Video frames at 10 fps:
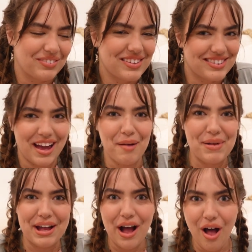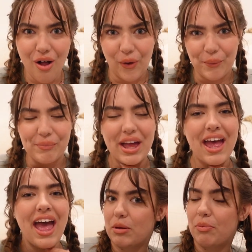was coming home.
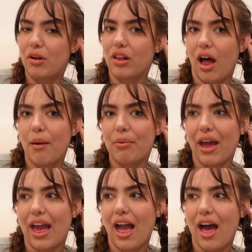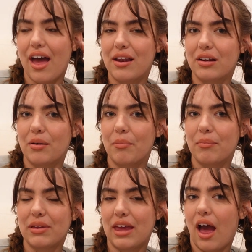We pull up and
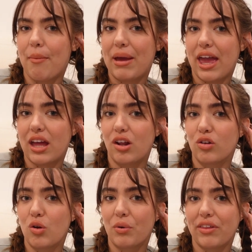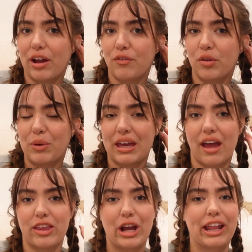yeah, my aunt and uncle were there for the
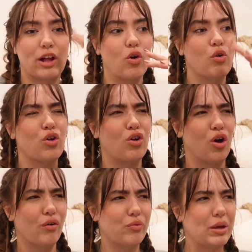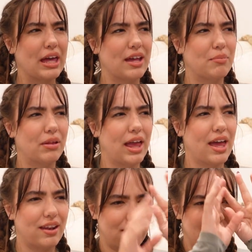weekend. They had like a whole golf weekend
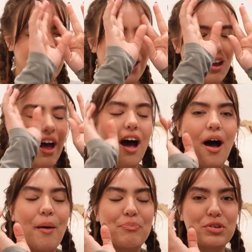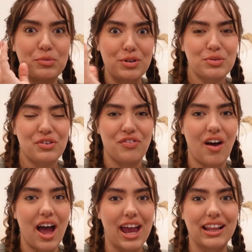planned. Um, which was
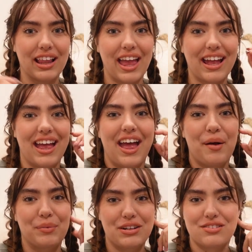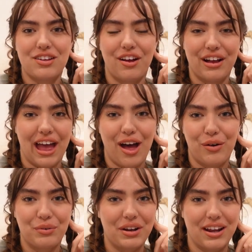fine. Like we just hung
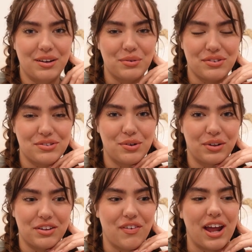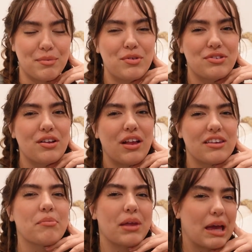out and it was totally fine. It was still like
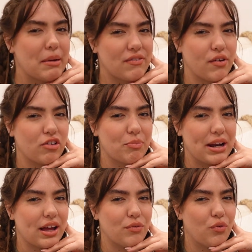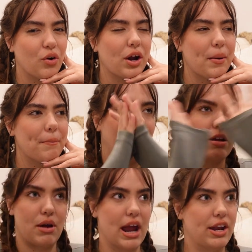something I make fun of my dad for.
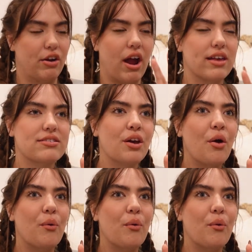Anyway, I digress